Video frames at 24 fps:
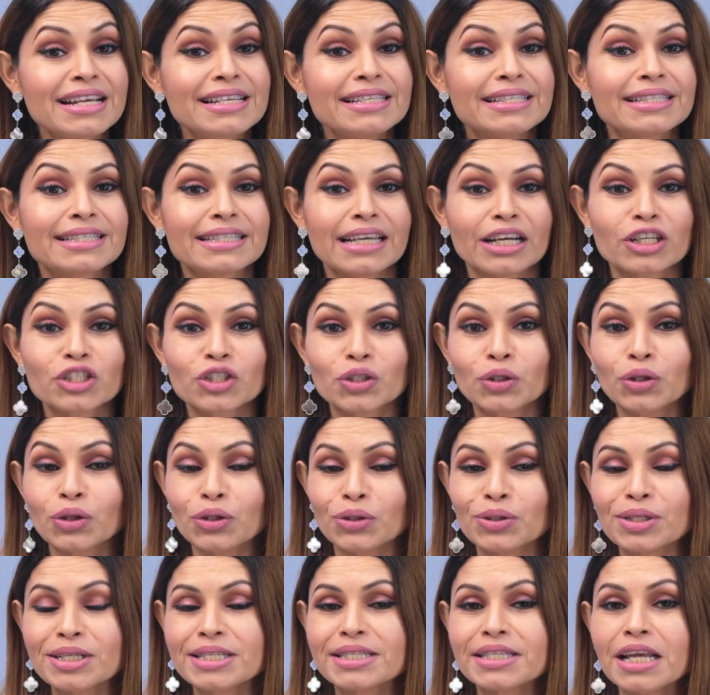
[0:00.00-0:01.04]
Section
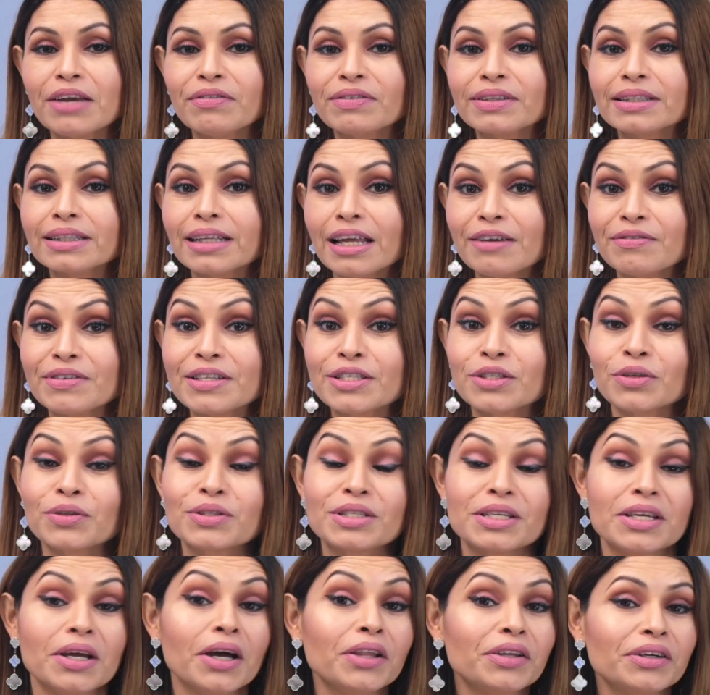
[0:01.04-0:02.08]
37 levies,
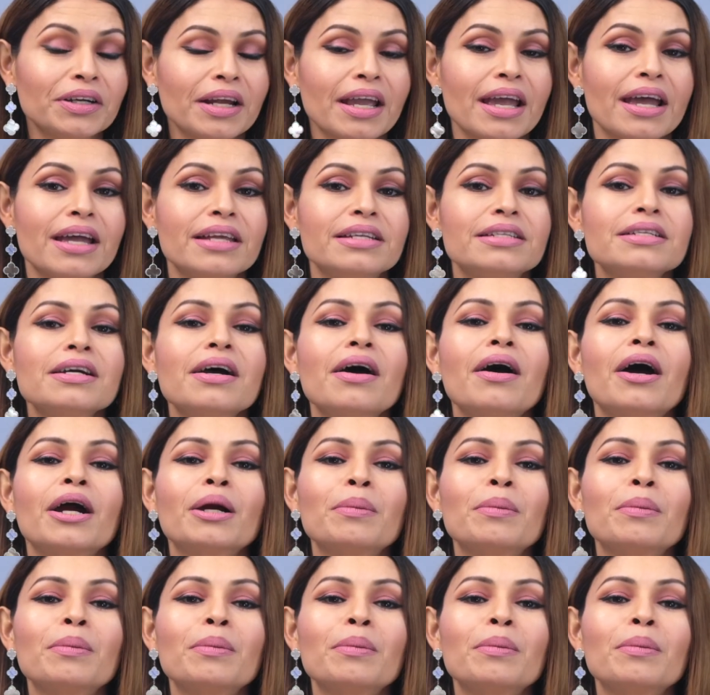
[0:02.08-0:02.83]
on the other hand,